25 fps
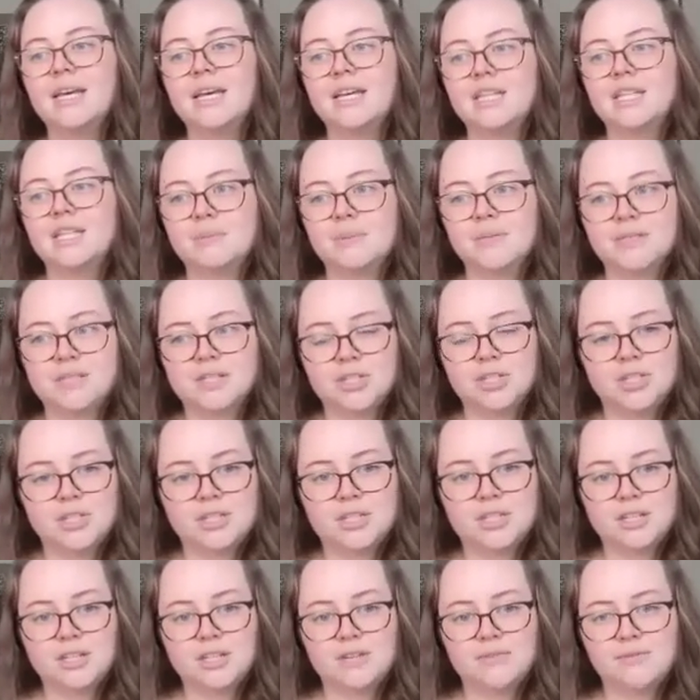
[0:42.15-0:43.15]
is
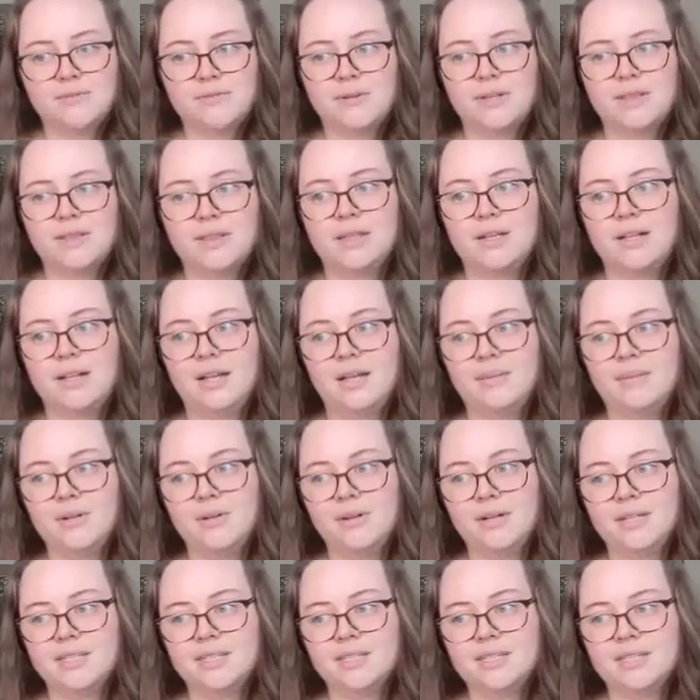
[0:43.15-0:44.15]
positioned to confront the
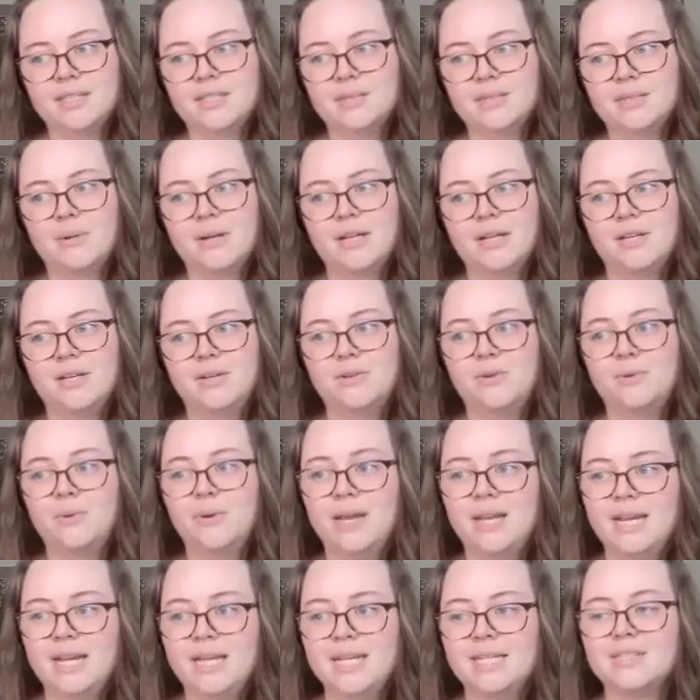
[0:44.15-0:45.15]
climate crisis by
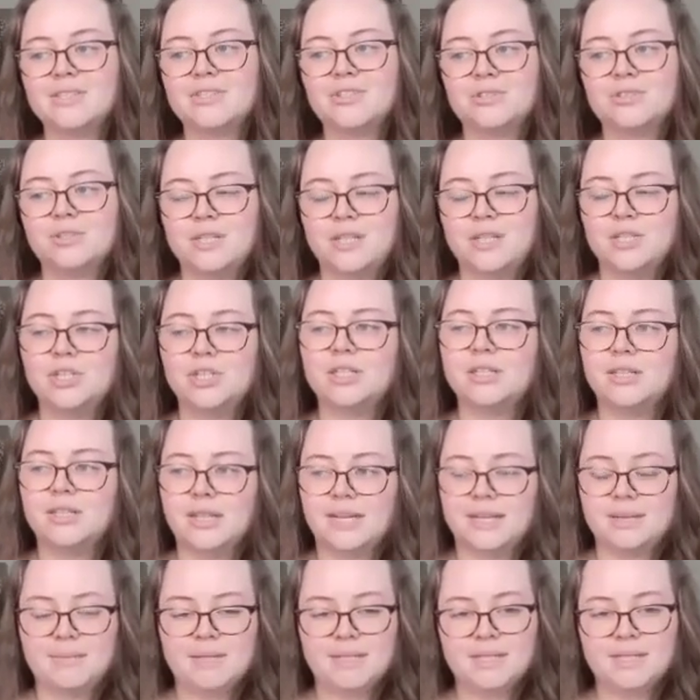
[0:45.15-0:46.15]
creating strategic
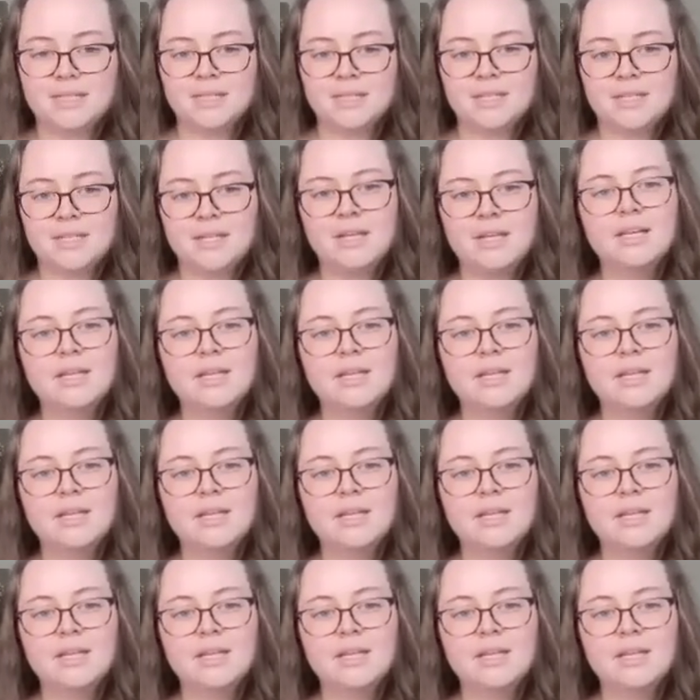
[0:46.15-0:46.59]
alignment,